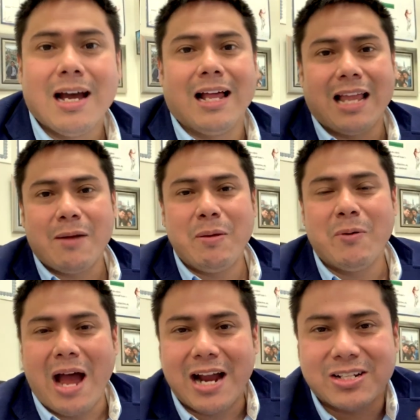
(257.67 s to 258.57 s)
A lot of
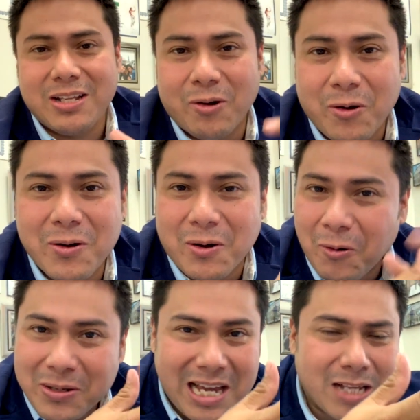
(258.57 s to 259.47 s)
people actually
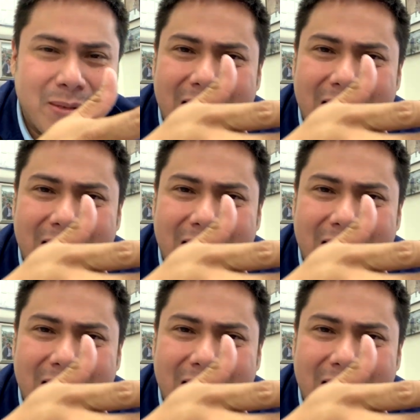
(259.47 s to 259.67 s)
always ask me,